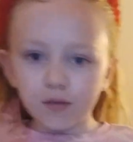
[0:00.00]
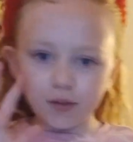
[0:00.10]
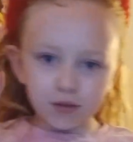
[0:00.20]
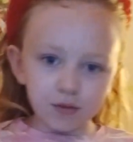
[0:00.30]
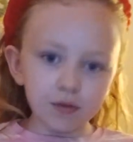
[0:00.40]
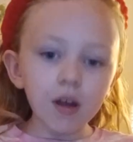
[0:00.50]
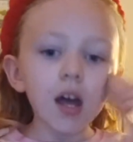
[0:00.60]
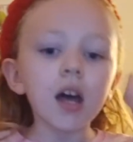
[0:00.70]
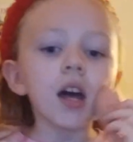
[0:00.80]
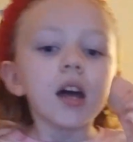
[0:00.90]
of this one.
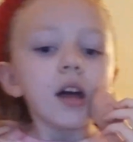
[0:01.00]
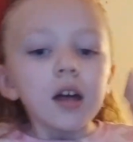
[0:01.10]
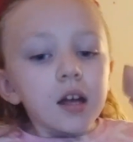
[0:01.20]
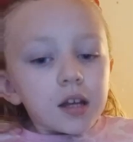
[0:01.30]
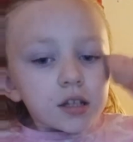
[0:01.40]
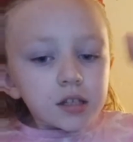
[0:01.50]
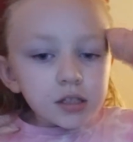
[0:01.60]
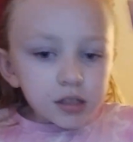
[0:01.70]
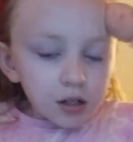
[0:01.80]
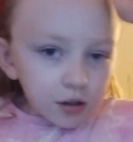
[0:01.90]

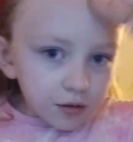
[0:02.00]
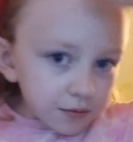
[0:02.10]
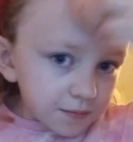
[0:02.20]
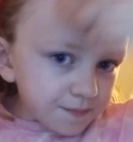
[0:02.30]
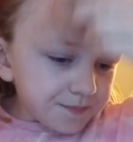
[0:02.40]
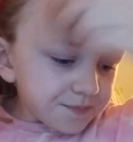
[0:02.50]
So